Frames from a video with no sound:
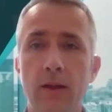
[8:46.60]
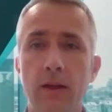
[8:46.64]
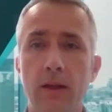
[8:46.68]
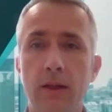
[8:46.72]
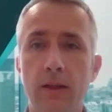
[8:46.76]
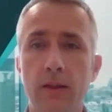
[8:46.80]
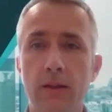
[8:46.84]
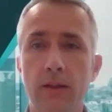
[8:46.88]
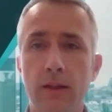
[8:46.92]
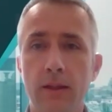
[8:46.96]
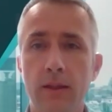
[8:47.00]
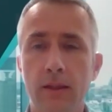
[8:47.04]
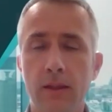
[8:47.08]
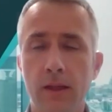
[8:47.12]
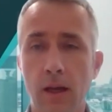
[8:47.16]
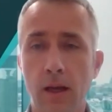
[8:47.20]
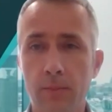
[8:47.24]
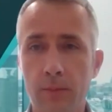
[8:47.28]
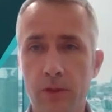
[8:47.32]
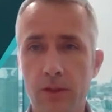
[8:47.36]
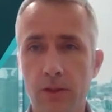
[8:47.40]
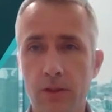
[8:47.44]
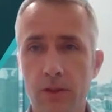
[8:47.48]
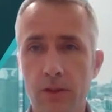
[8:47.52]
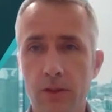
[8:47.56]
It
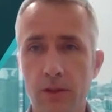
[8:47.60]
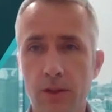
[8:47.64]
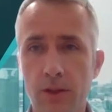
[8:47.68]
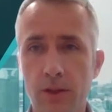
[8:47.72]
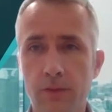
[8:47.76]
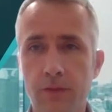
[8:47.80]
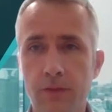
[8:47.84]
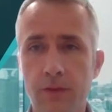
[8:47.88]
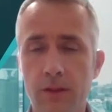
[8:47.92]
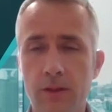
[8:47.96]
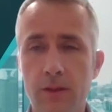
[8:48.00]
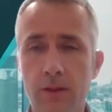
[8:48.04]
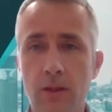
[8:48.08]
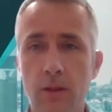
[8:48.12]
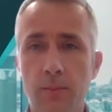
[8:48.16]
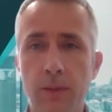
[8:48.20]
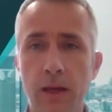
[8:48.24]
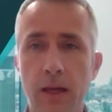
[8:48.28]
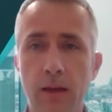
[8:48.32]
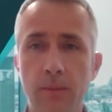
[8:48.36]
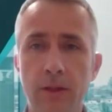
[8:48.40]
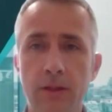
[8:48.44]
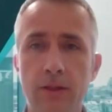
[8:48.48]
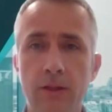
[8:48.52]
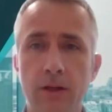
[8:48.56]
comes to surface, the
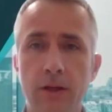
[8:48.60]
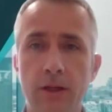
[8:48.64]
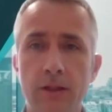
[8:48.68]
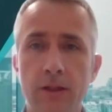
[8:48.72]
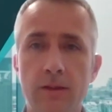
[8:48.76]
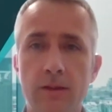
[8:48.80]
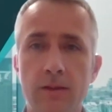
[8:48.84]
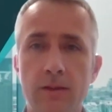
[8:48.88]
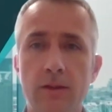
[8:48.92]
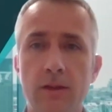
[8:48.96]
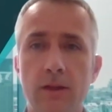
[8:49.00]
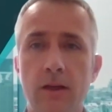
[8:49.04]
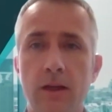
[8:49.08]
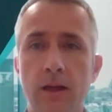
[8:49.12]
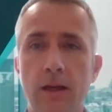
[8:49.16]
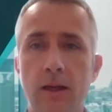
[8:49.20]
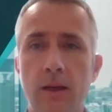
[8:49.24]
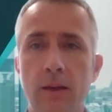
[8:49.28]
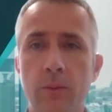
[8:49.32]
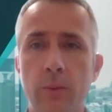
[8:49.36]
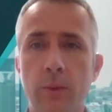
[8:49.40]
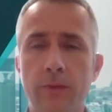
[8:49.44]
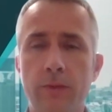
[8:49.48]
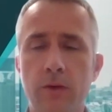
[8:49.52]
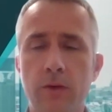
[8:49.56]
pegmatites.
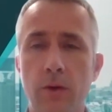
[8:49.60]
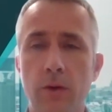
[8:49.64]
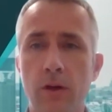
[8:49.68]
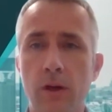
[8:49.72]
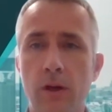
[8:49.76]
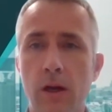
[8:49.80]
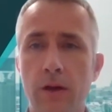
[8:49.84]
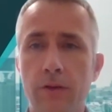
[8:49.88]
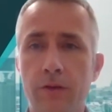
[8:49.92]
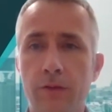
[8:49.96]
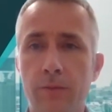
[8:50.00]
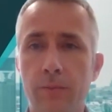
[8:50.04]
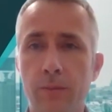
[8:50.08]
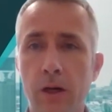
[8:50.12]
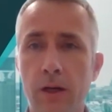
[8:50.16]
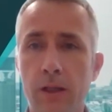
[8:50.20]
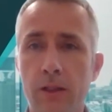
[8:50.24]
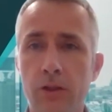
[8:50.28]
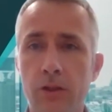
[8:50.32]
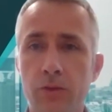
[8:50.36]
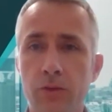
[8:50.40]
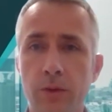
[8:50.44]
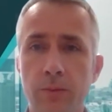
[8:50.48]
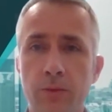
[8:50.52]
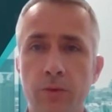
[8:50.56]
We've got life of
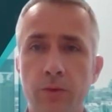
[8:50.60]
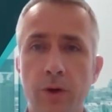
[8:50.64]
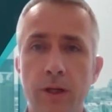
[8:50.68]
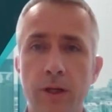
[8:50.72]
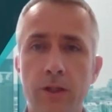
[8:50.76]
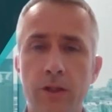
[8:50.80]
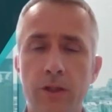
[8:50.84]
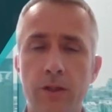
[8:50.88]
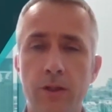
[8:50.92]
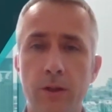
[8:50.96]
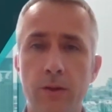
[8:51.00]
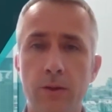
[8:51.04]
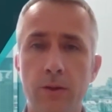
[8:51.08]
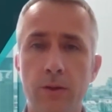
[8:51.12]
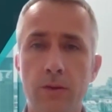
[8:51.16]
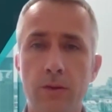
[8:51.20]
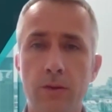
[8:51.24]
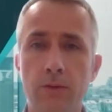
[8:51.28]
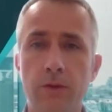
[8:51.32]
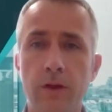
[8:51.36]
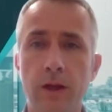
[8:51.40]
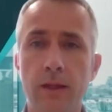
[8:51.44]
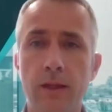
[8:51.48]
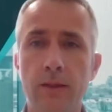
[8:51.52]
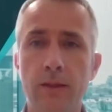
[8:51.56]
mine strip ratios
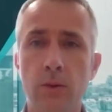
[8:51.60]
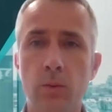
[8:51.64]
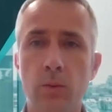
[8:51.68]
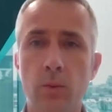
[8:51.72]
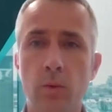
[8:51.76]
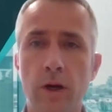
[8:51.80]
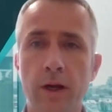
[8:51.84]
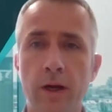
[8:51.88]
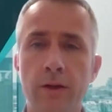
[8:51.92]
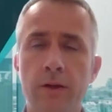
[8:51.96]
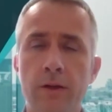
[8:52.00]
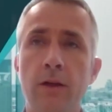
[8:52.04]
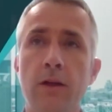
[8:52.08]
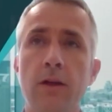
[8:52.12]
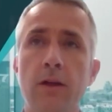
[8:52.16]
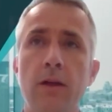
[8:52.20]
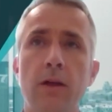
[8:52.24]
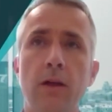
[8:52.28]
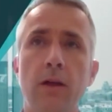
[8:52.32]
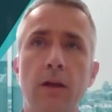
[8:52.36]
of 8:1.